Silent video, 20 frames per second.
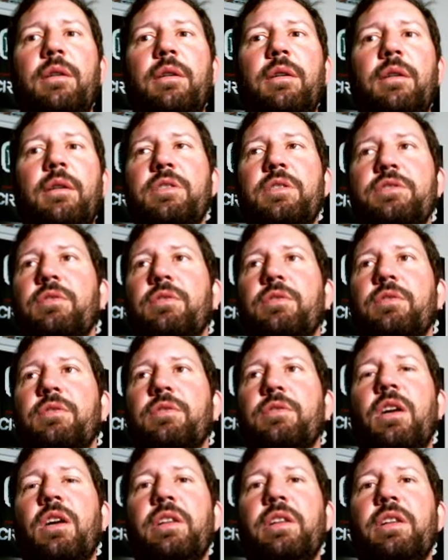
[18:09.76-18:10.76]
original
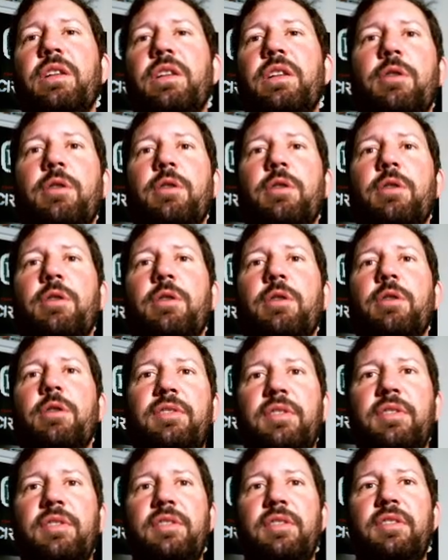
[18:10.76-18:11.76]
calling and purpose,
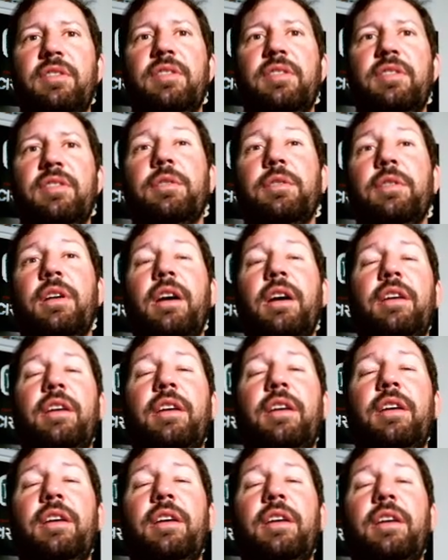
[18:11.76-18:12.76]
a
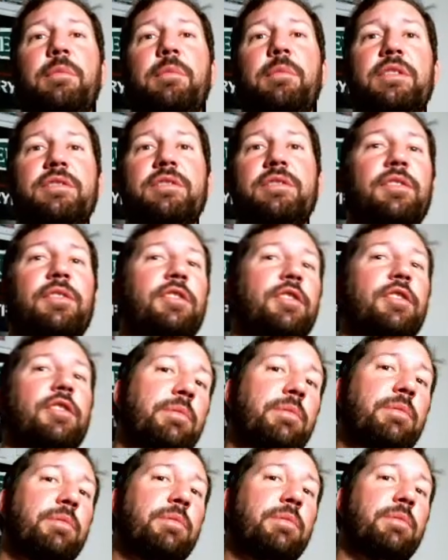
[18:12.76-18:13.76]
decentralized information
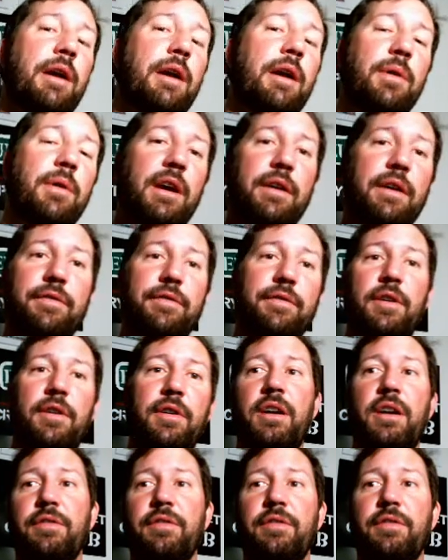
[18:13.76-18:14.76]
superhighway for
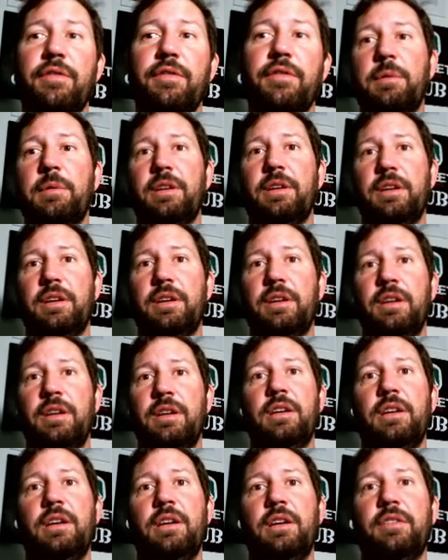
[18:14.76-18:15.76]
everybody
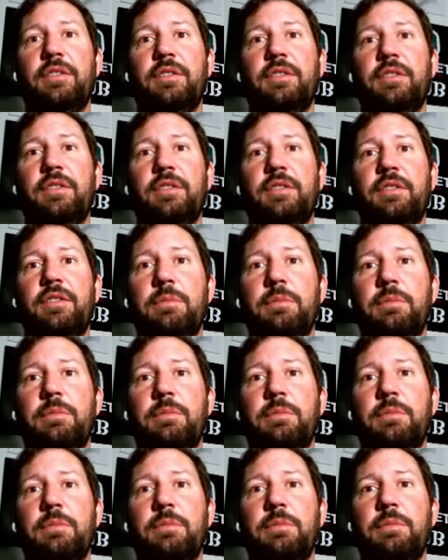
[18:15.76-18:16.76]
until big
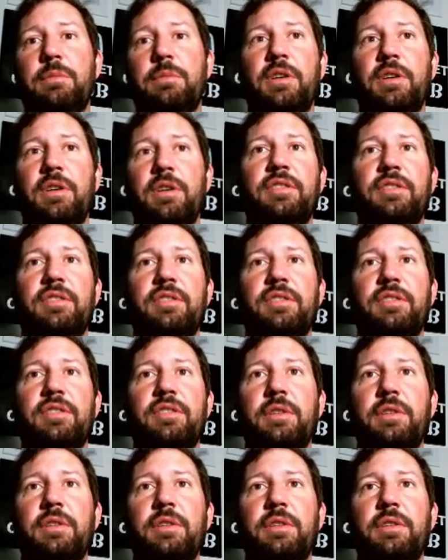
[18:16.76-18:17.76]
corporations stepped
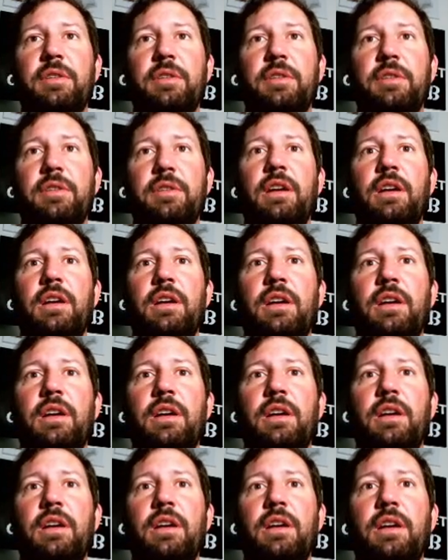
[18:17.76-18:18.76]
in.
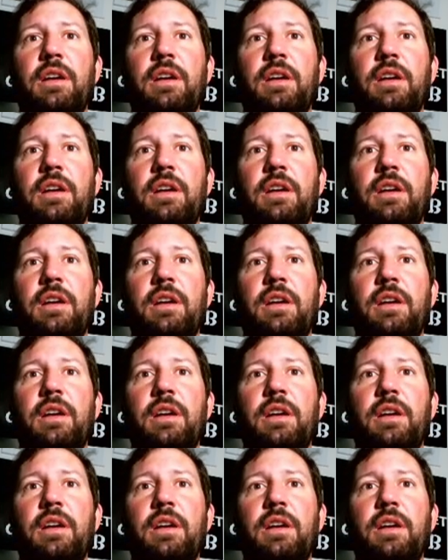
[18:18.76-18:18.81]
The